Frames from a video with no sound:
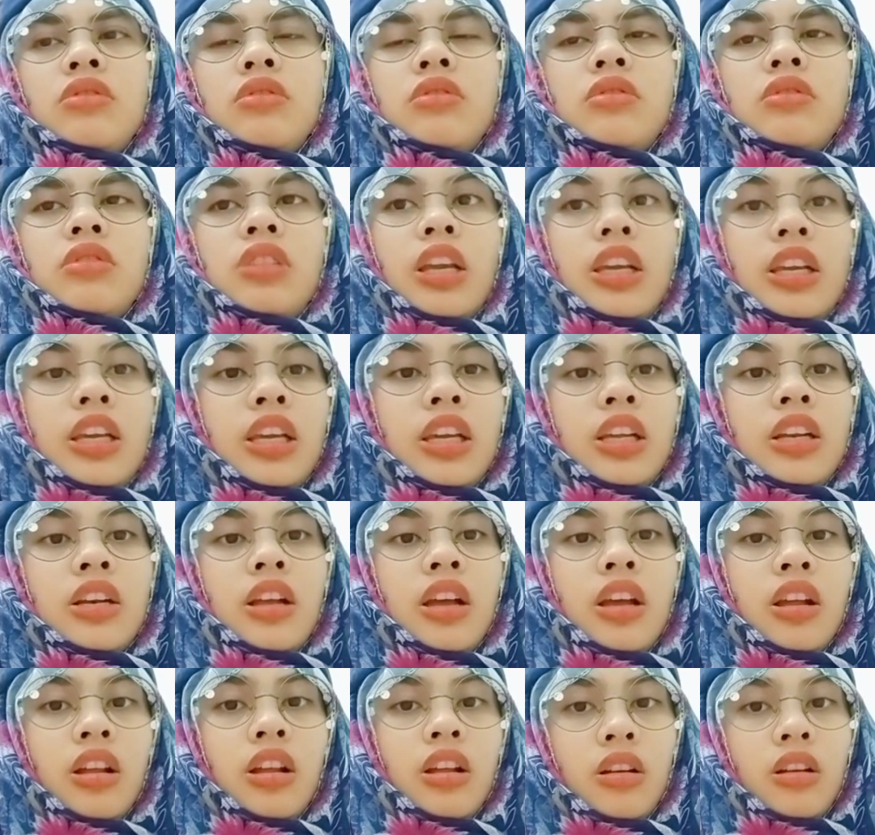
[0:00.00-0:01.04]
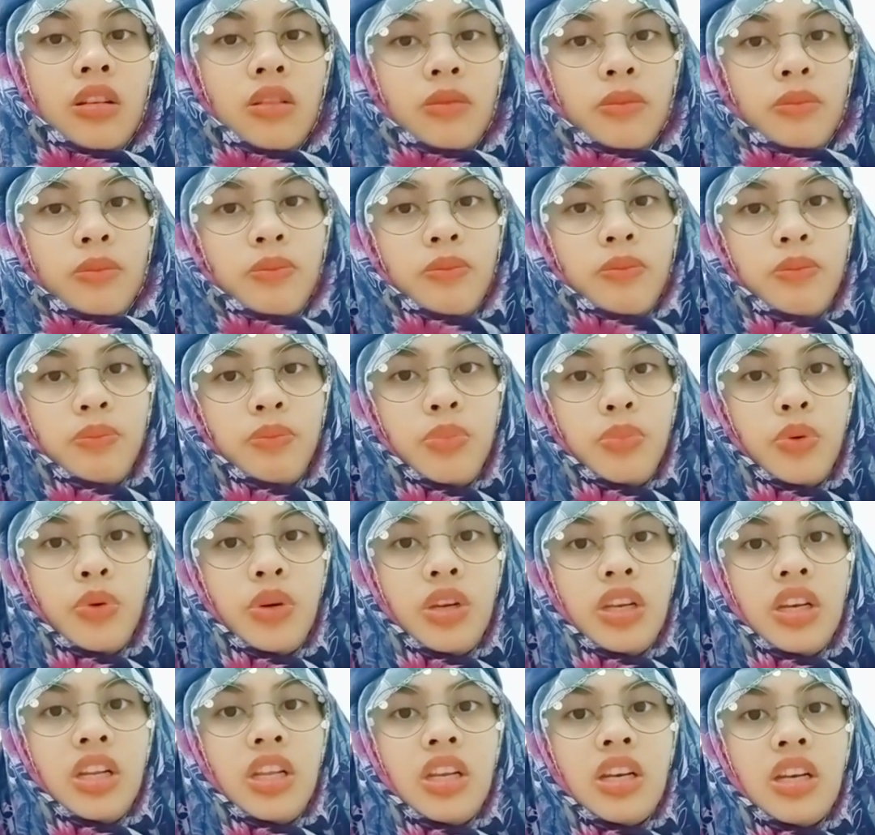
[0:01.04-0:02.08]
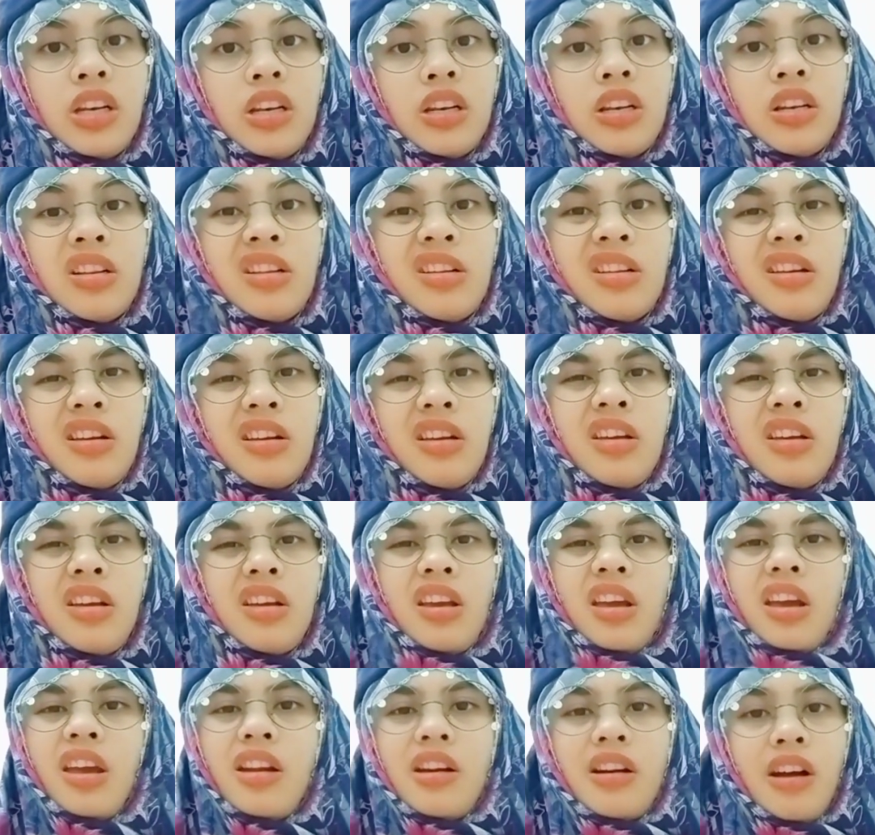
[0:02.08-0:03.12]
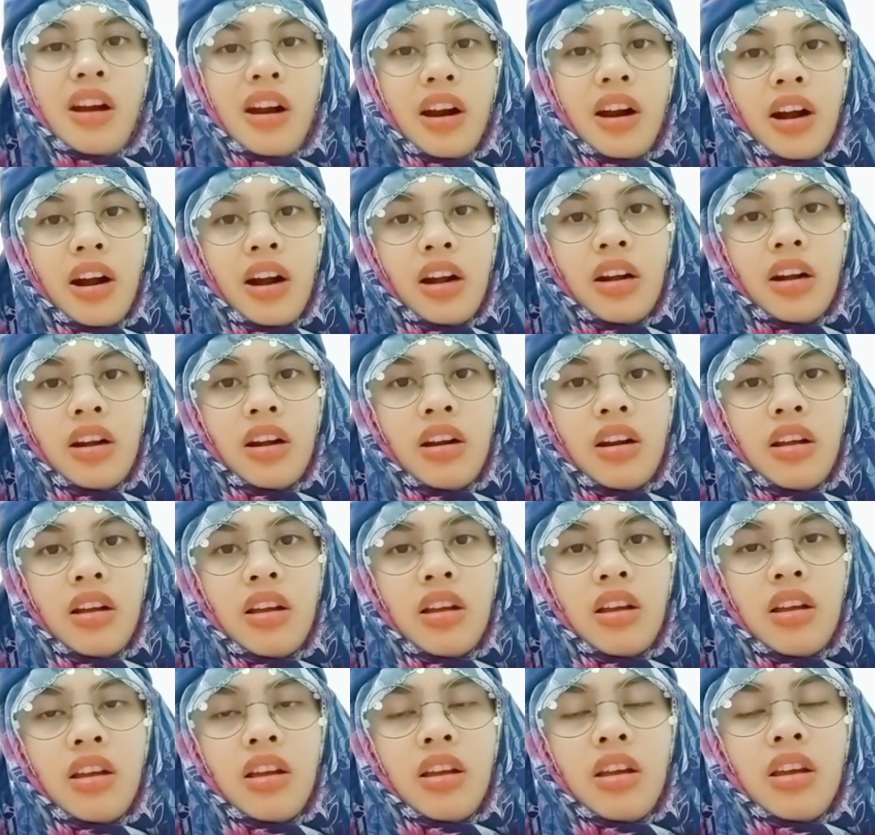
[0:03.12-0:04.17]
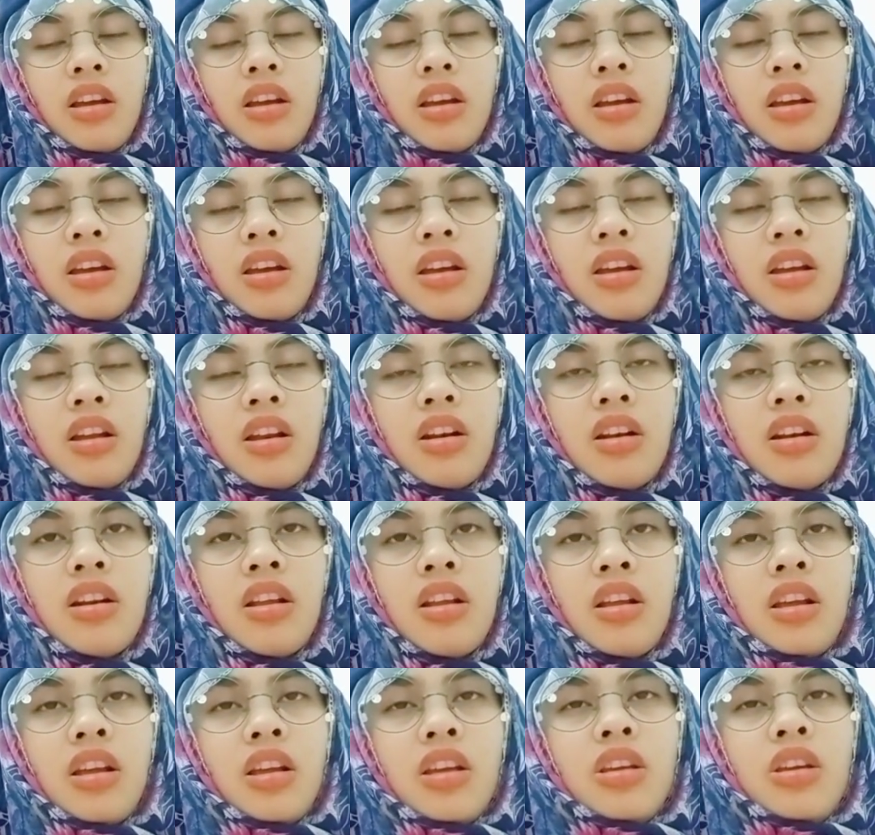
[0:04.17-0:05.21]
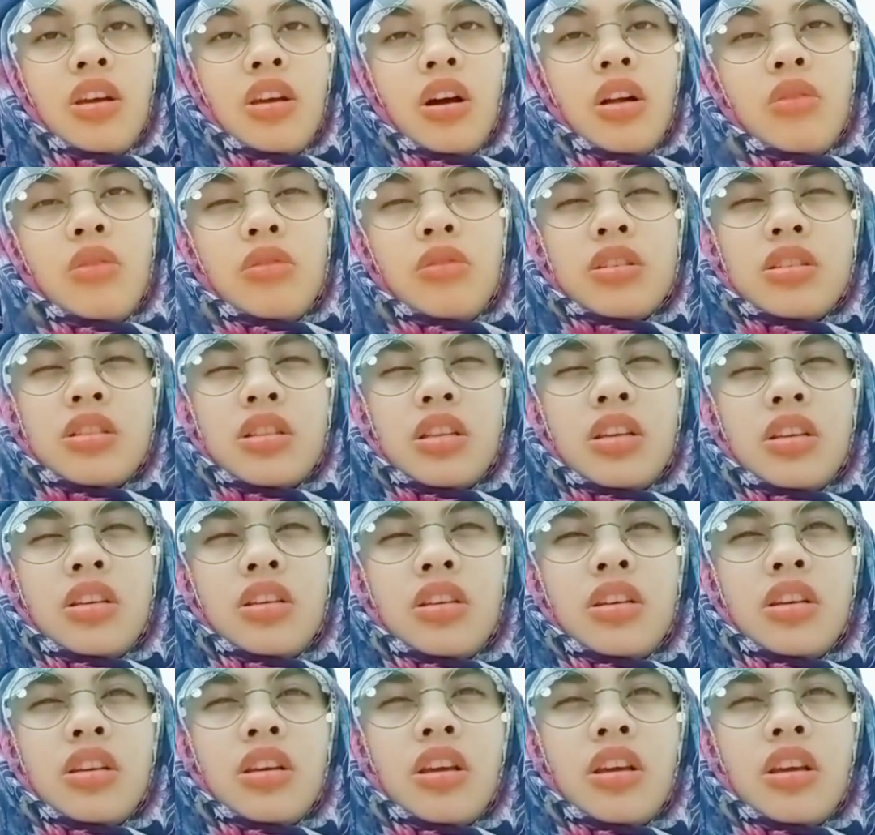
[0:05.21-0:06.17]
take it and put it in her heart, and he always thinking